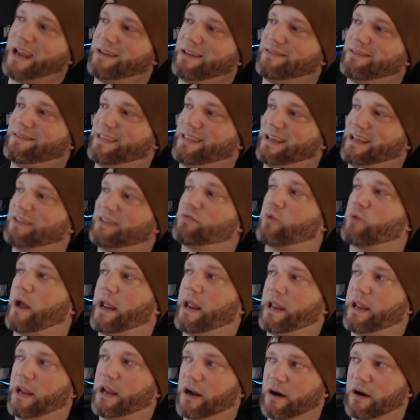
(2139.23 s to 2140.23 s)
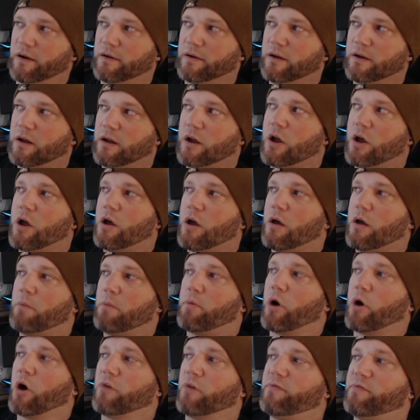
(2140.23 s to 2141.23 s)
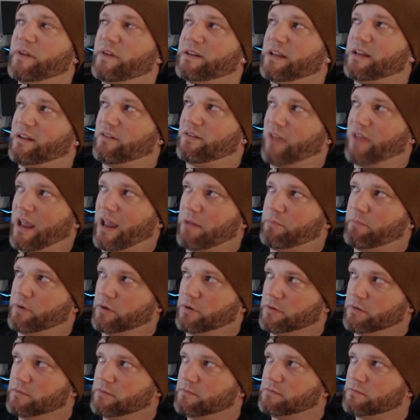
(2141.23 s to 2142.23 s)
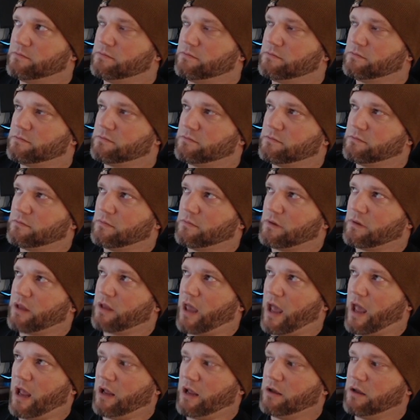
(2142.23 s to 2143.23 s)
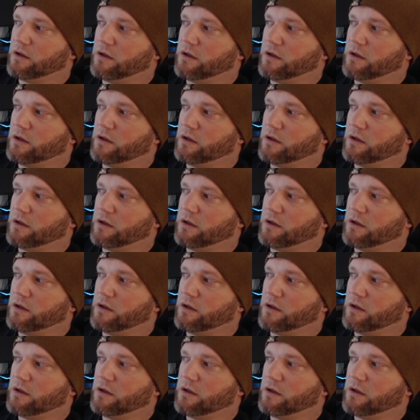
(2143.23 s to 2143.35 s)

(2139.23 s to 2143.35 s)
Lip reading: this right here. Perfect example. Okay.